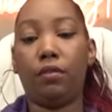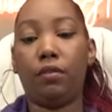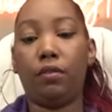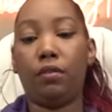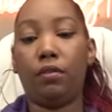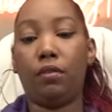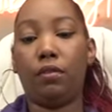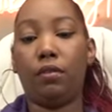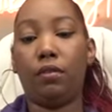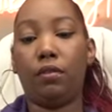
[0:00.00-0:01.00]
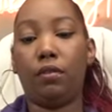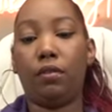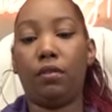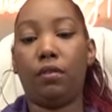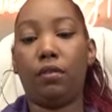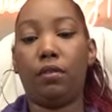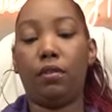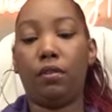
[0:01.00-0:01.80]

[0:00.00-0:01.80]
Nobody speaks.